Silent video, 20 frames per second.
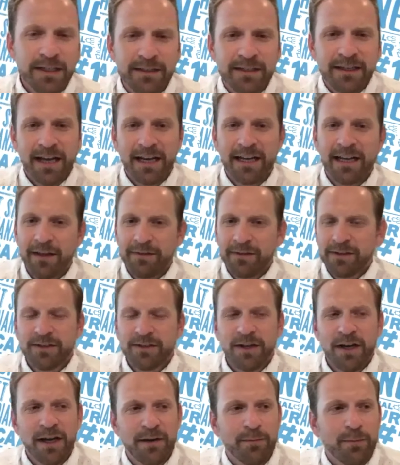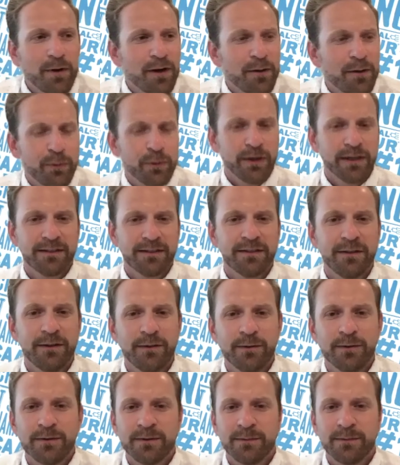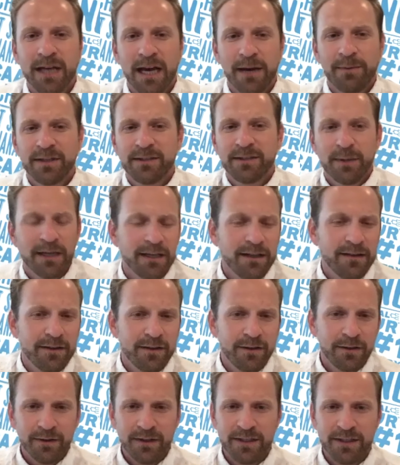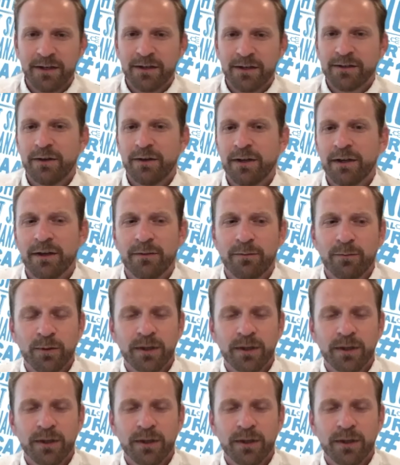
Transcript: I got this job all points to some time I spent at the University of Arizona